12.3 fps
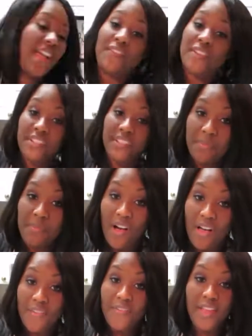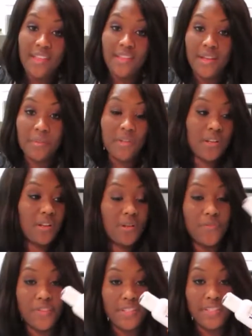I rinsed him off, and now I'm going to
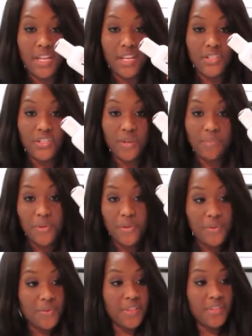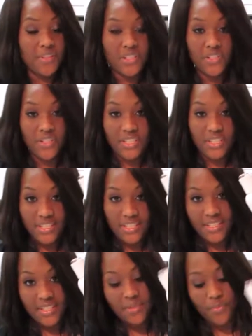go for the second shampoo with Chris
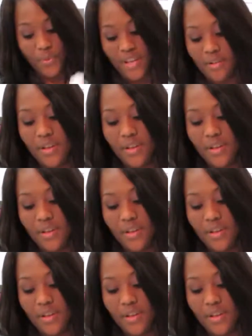Christensen's White